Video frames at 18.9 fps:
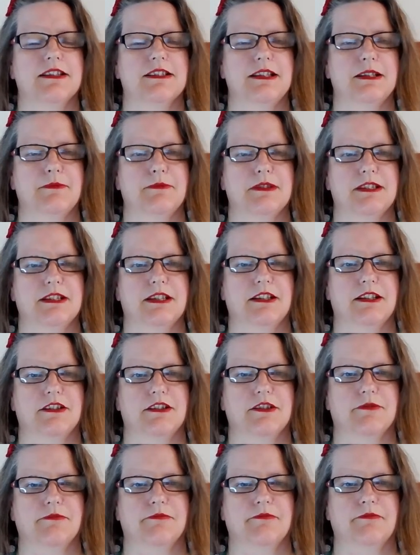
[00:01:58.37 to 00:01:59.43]
a slip
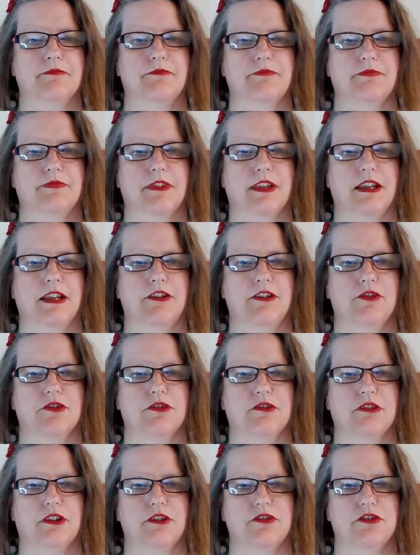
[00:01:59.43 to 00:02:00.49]
stitch
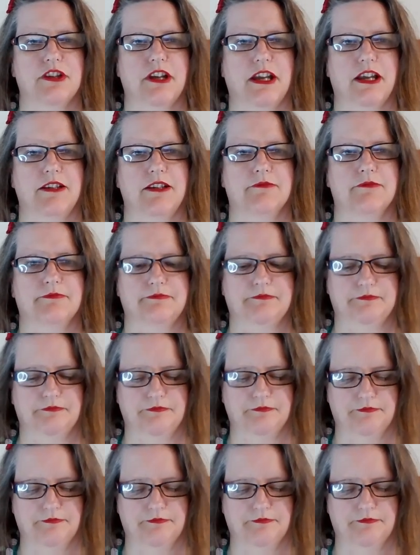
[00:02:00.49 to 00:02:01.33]
in your crochet.